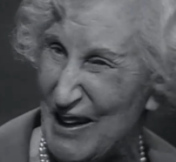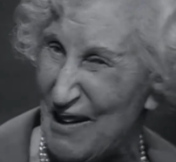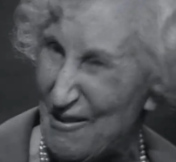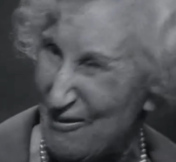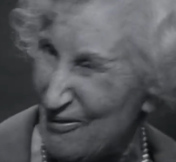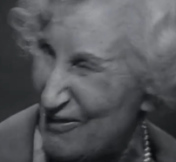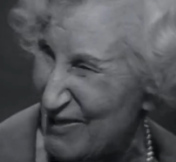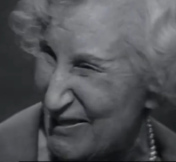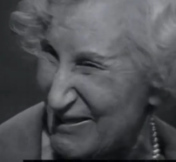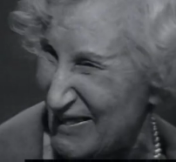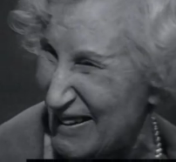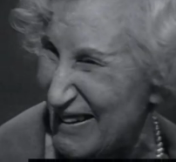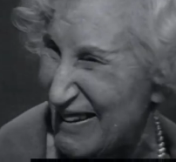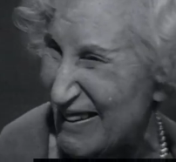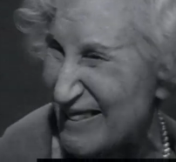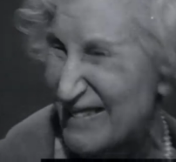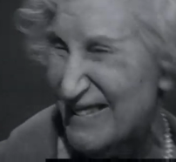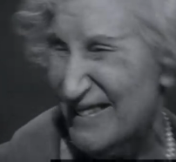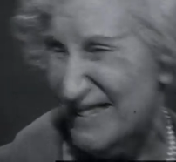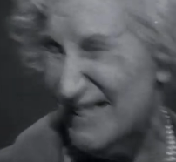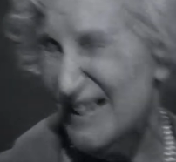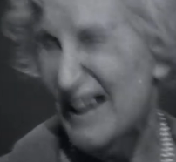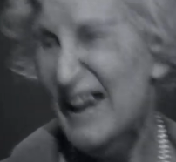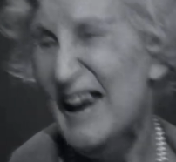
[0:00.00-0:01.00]
the
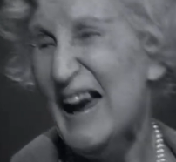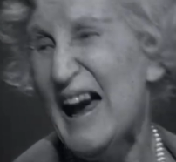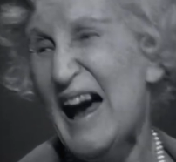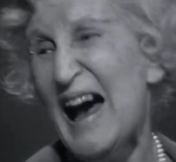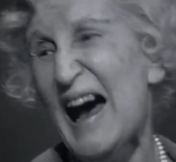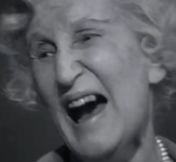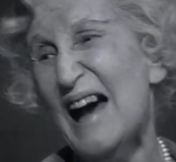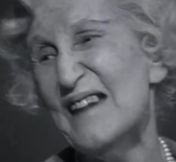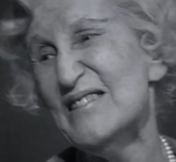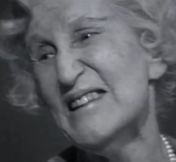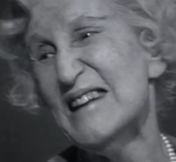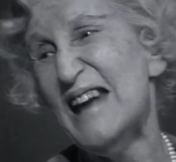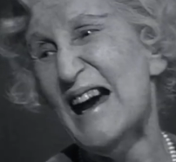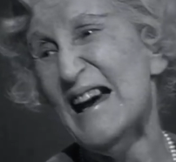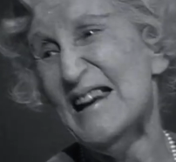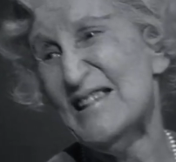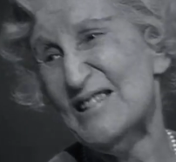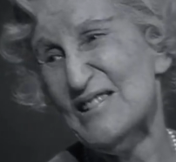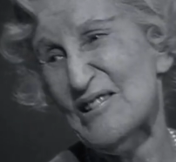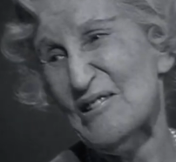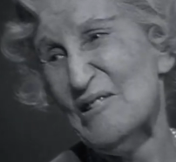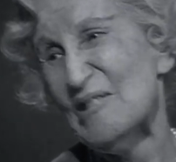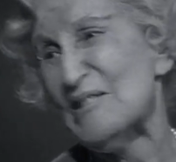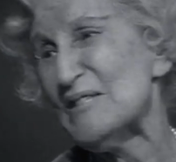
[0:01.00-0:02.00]
suffragettes. I mean,
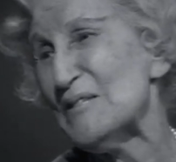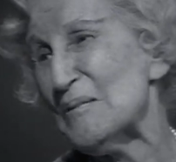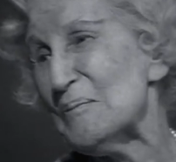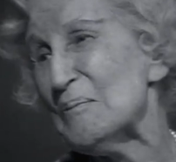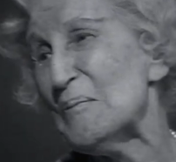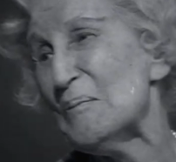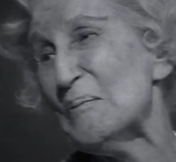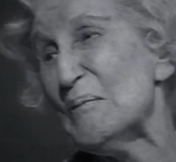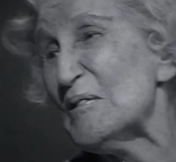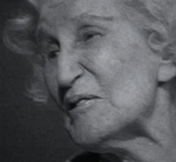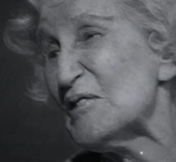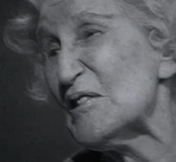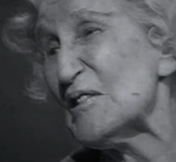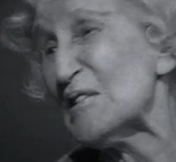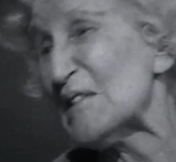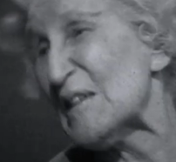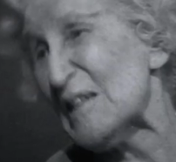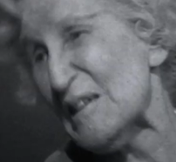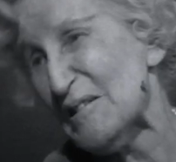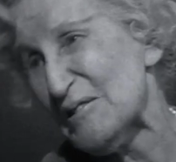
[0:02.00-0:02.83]
I saw it as mm, a